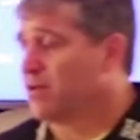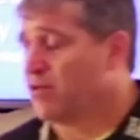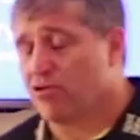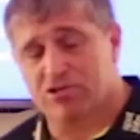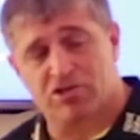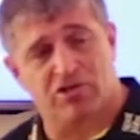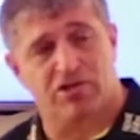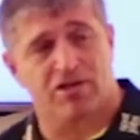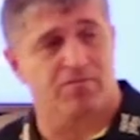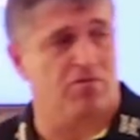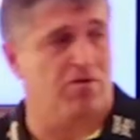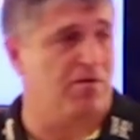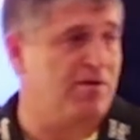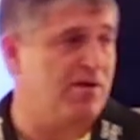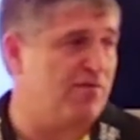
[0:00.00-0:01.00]
And I certainly,
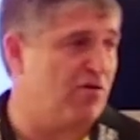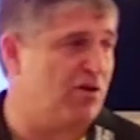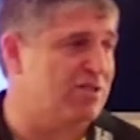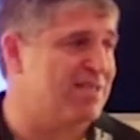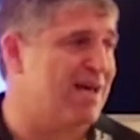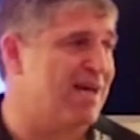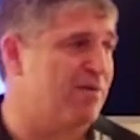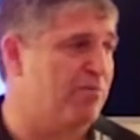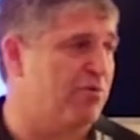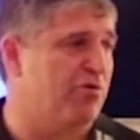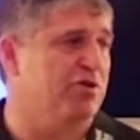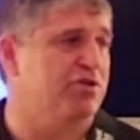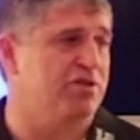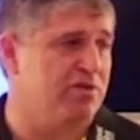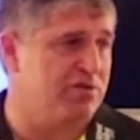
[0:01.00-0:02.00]
uh, if I started
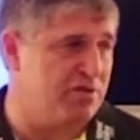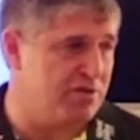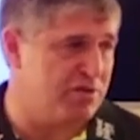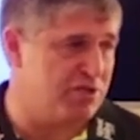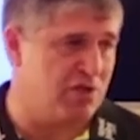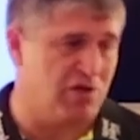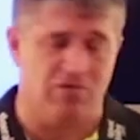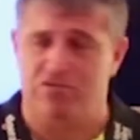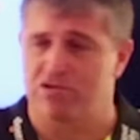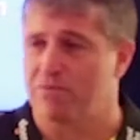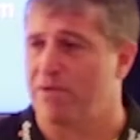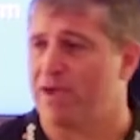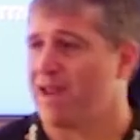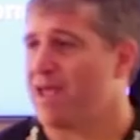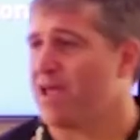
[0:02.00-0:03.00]
preaching to yourselves
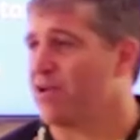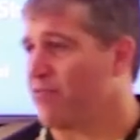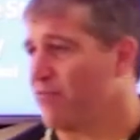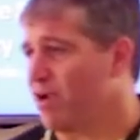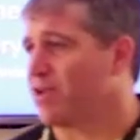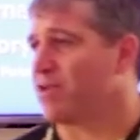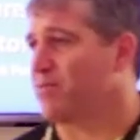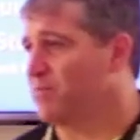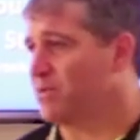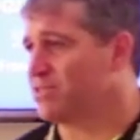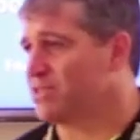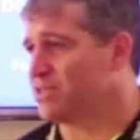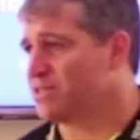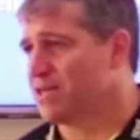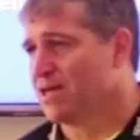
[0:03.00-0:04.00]
about how to run a
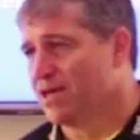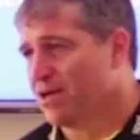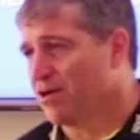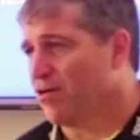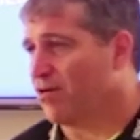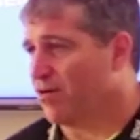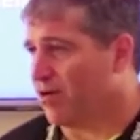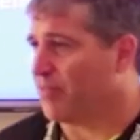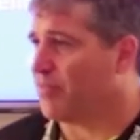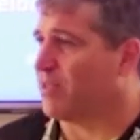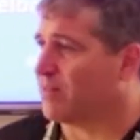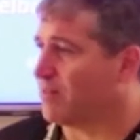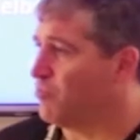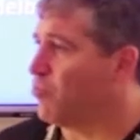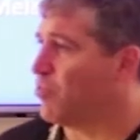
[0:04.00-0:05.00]
business, I
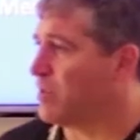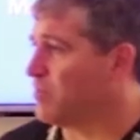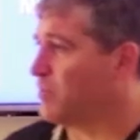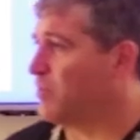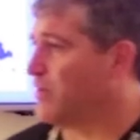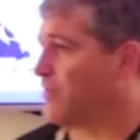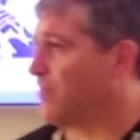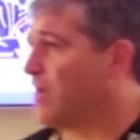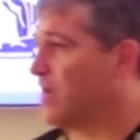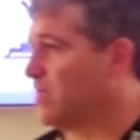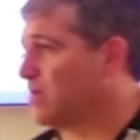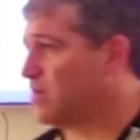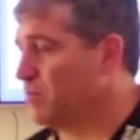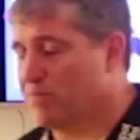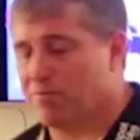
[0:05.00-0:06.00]
think the morning would be a
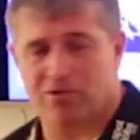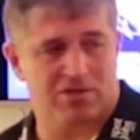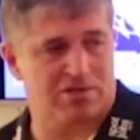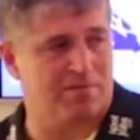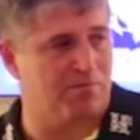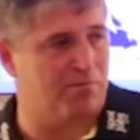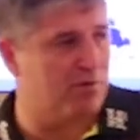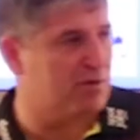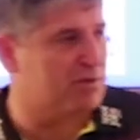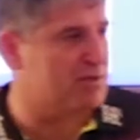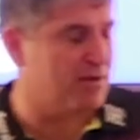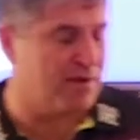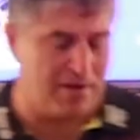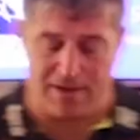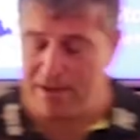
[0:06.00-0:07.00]
failure, to be pers-
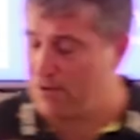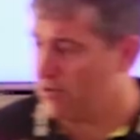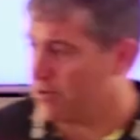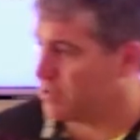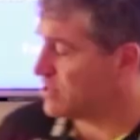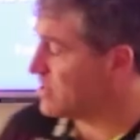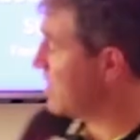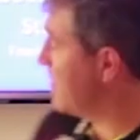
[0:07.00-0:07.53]
personally uh, honest.